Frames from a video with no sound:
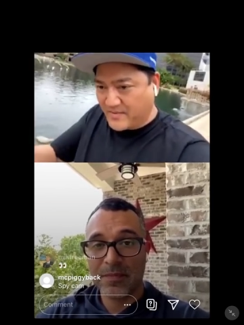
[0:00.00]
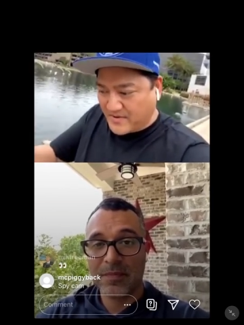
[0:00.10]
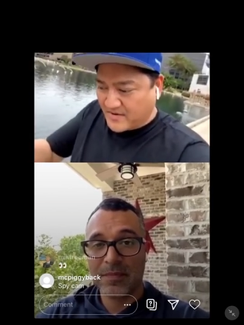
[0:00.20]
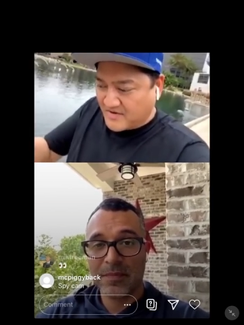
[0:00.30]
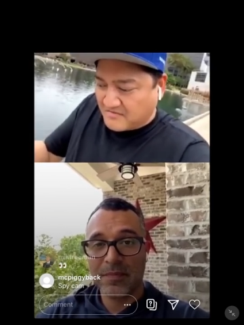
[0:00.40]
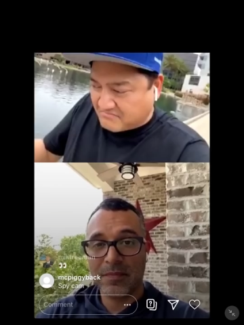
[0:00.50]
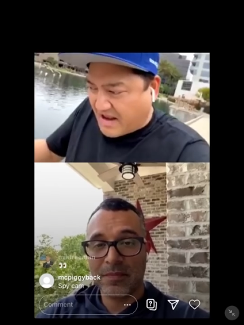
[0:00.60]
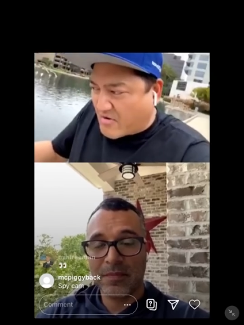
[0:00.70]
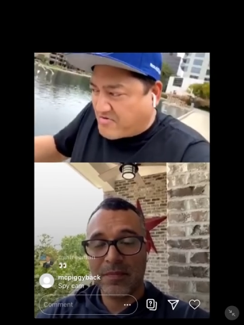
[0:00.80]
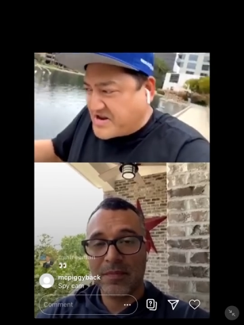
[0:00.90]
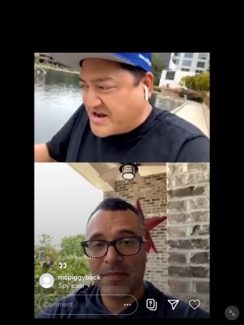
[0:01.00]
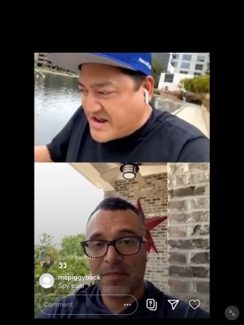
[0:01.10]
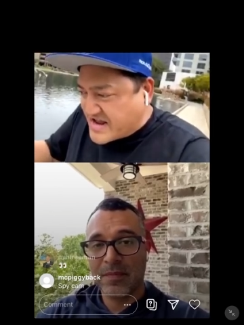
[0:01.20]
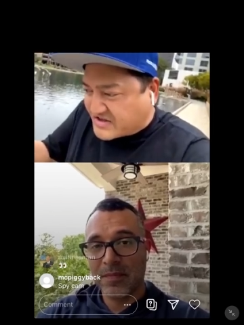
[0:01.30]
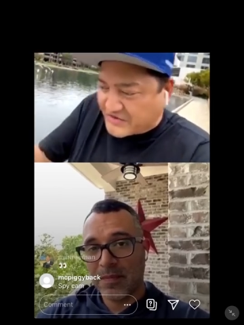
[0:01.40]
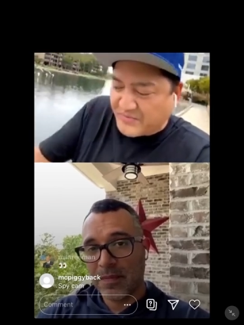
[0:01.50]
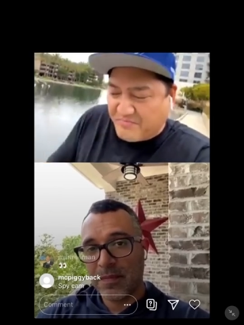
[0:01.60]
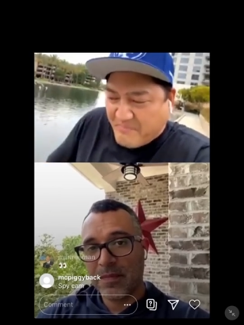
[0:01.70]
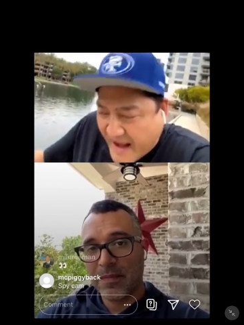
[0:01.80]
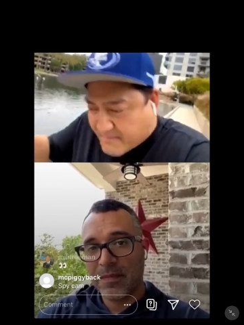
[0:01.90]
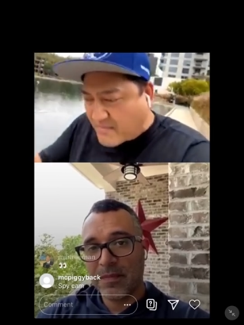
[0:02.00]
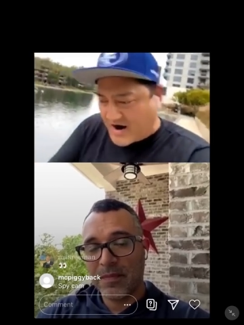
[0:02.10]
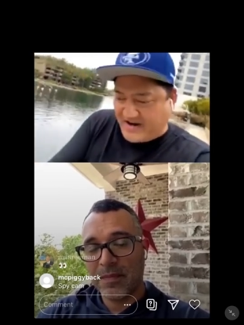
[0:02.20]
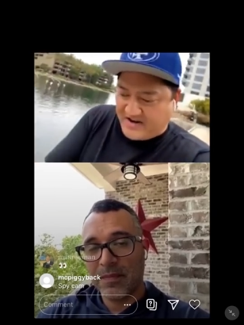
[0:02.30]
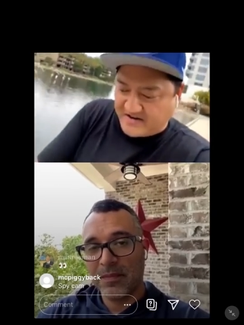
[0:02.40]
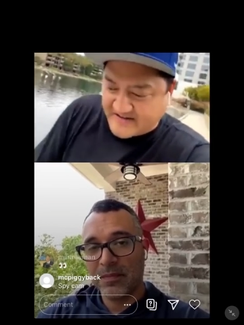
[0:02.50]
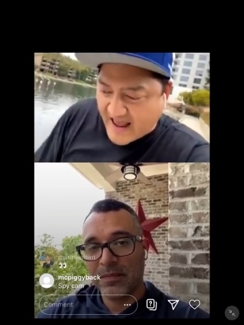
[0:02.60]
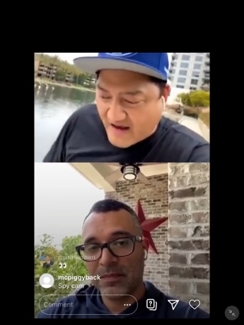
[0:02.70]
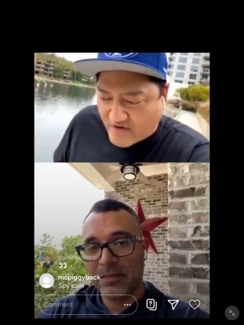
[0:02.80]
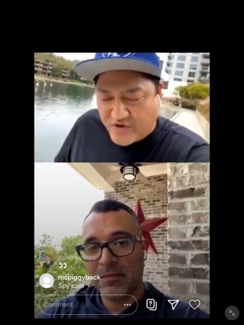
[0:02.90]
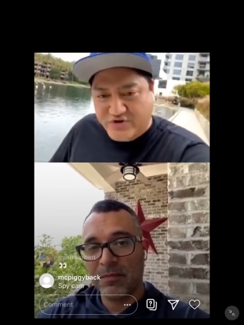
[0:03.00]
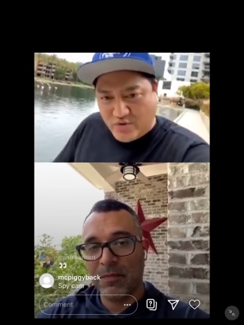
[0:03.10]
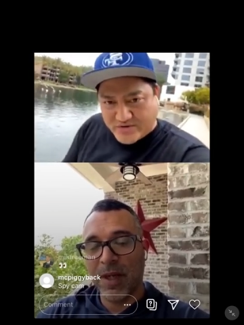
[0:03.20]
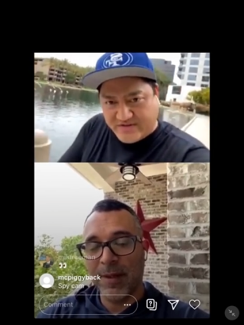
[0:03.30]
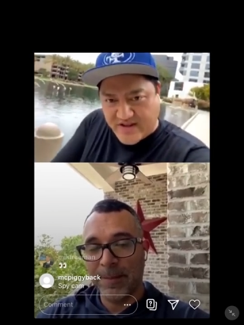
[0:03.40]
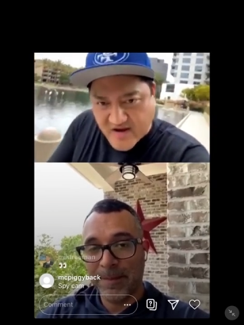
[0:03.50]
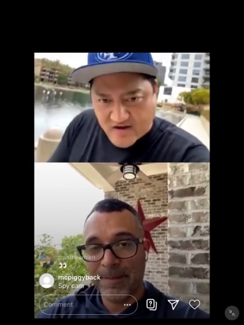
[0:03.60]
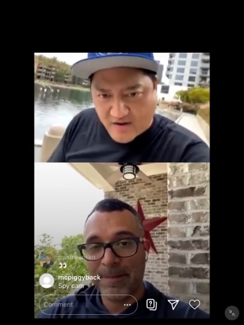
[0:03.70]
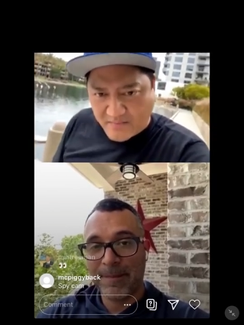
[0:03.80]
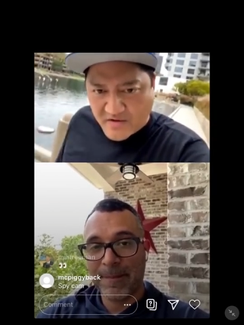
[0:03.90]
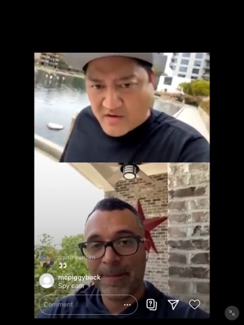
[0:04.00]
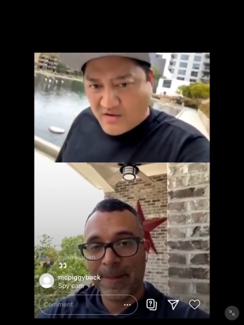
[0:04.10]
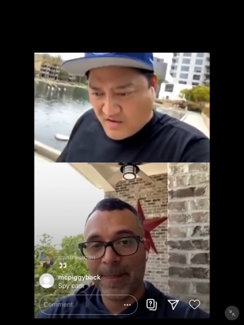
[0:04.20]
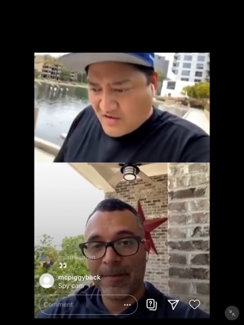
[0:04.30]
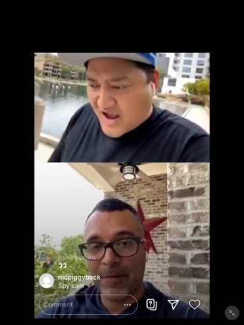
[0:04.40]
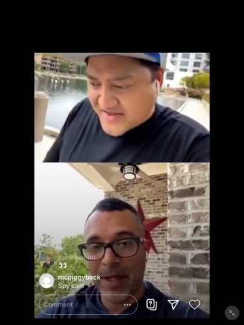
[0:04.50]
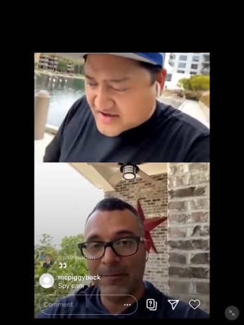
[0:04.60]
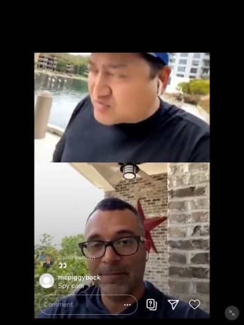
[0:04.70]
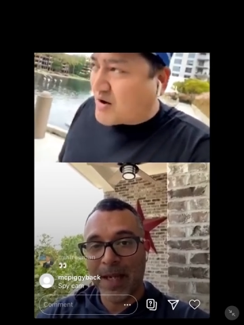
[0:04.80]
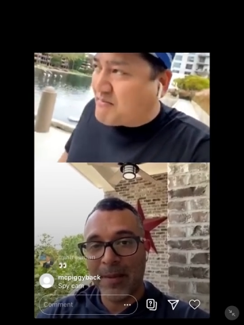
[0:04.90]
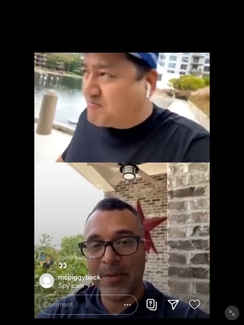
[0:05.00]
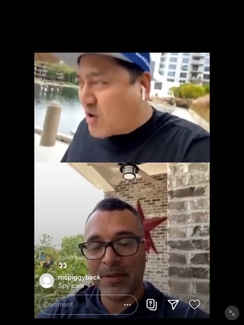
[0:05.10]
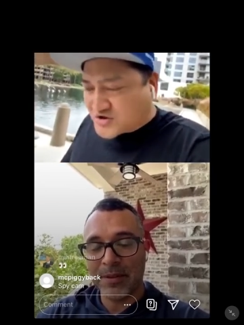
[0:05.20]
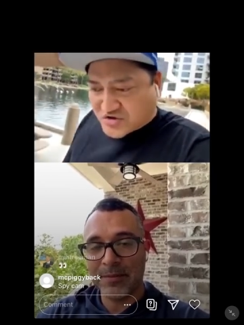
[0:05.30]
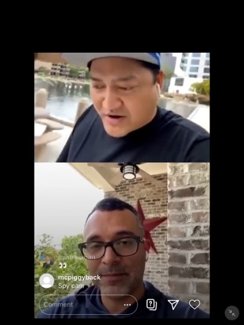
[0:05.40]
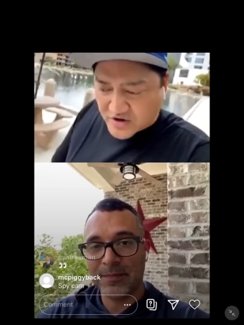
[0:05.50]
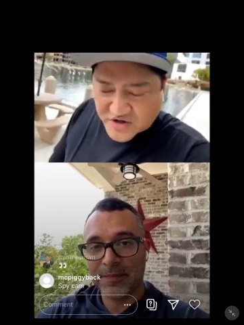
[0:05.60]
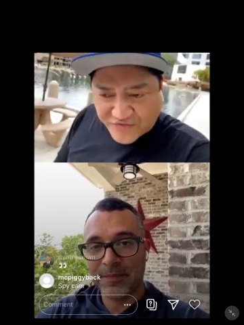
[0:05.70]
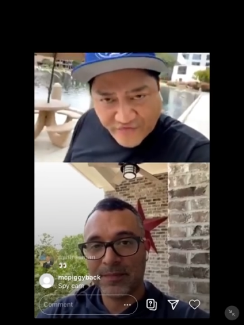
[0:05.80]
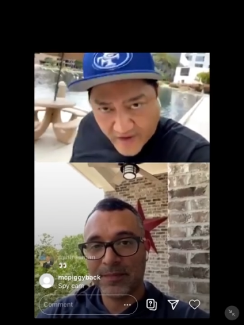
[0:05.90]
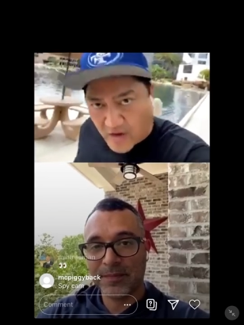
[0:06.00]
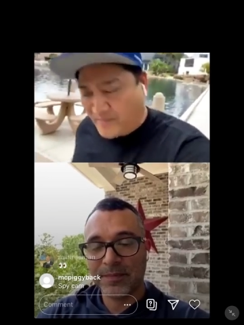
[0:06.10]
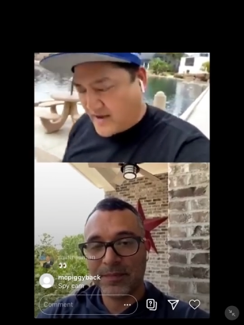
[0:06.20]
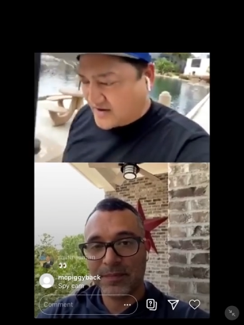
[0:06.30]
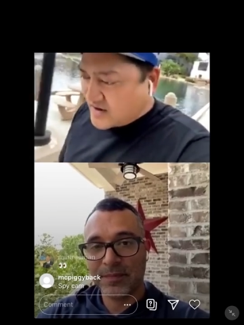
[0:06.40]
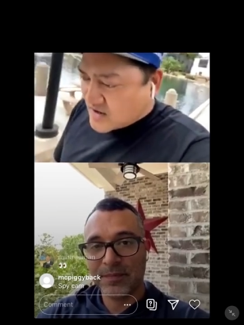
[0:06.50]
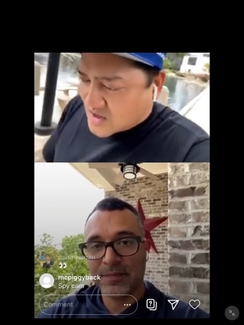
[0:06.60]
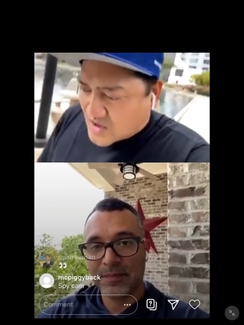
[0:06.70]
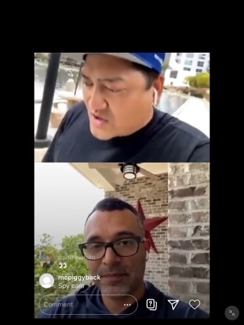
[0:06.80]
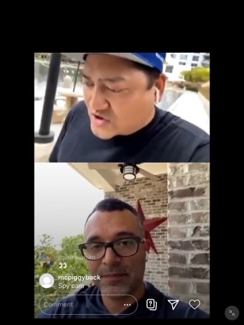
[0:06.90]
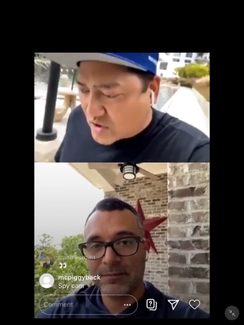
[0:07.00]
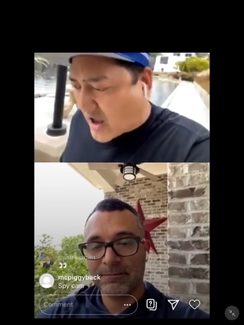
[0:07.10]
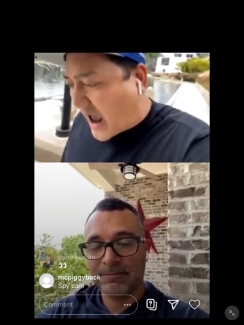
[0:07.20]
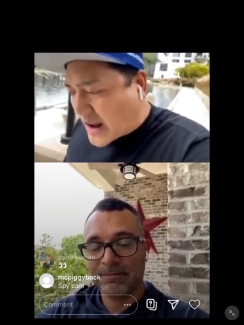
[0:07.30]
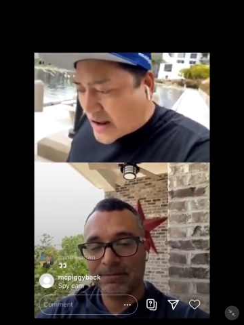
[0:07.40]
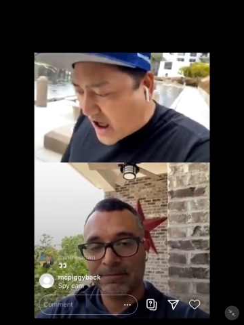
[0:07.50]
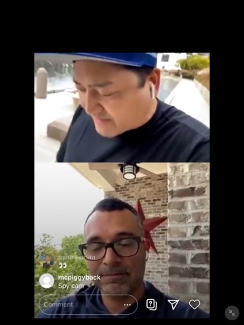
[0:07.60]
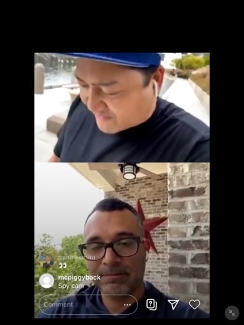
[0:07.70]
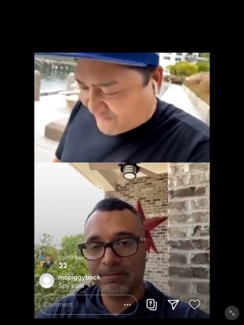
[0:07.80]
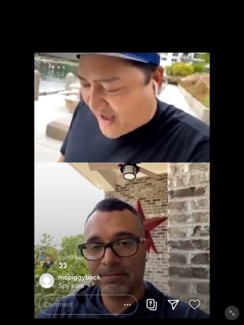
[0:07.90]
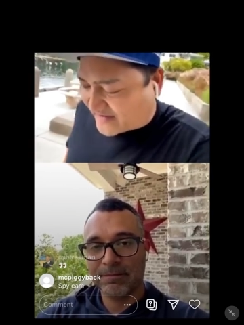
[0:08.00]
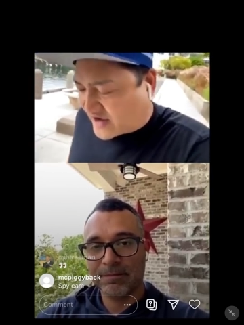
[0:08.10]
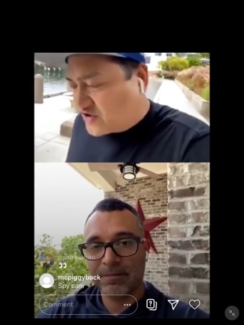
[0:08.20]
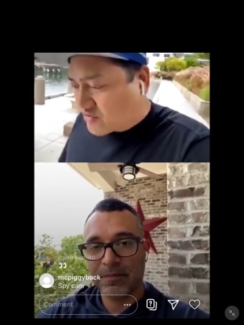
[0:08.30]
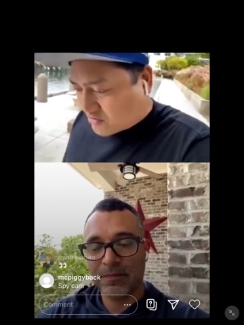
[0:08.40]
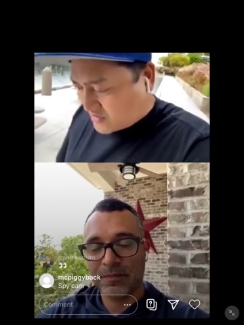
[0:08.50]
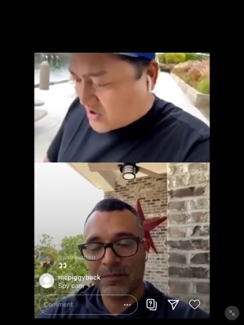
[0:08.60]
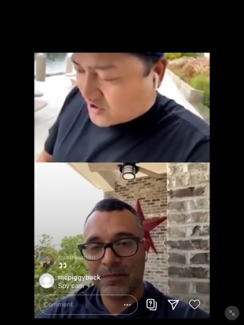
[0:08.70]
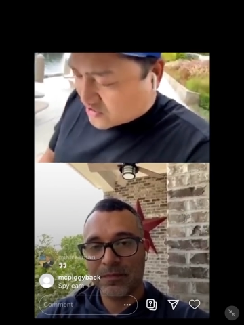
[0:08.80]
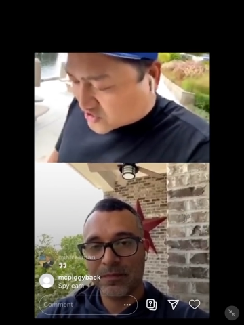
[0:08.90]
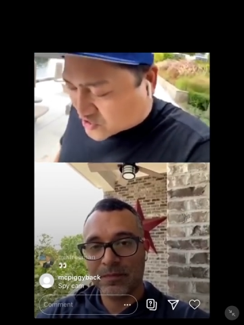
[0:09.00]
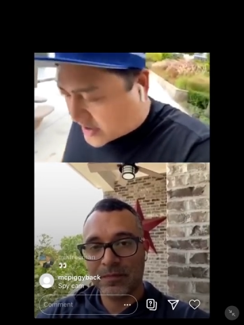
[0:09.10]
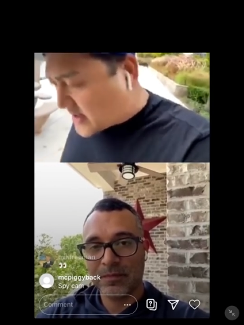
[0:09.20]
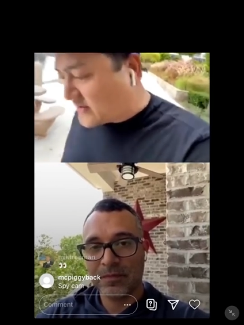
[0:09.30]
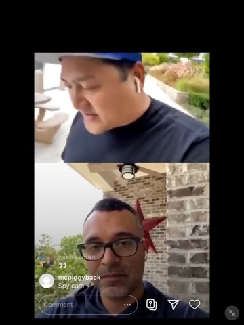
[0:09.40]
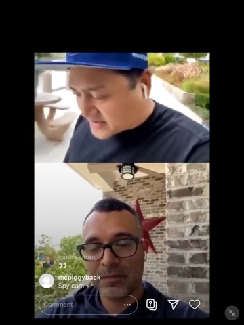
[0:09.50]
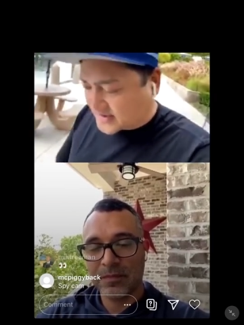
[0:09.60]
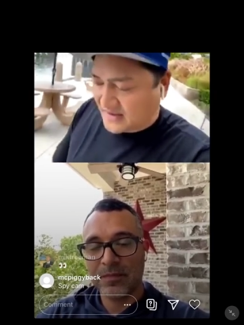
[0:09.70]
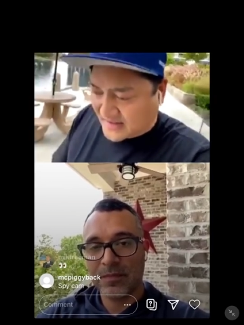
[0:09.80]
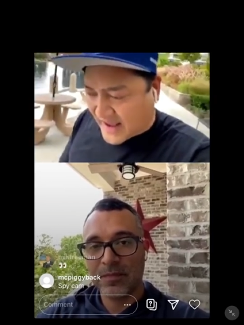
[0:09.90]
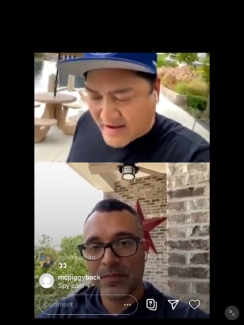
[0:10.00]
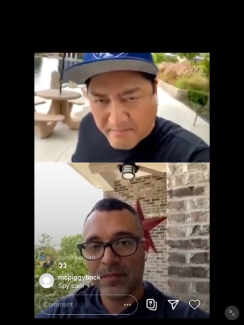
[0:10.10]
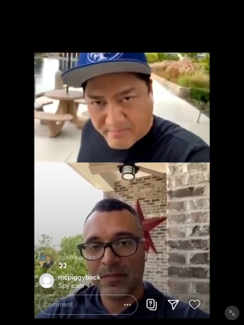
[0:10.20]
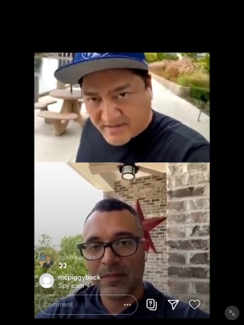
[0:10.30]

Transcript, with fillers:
Speaker 1: them. They don't need to make money because they have other sources of income. Right. And this is what most traders fail, man. So I love the fact that you're treating this like a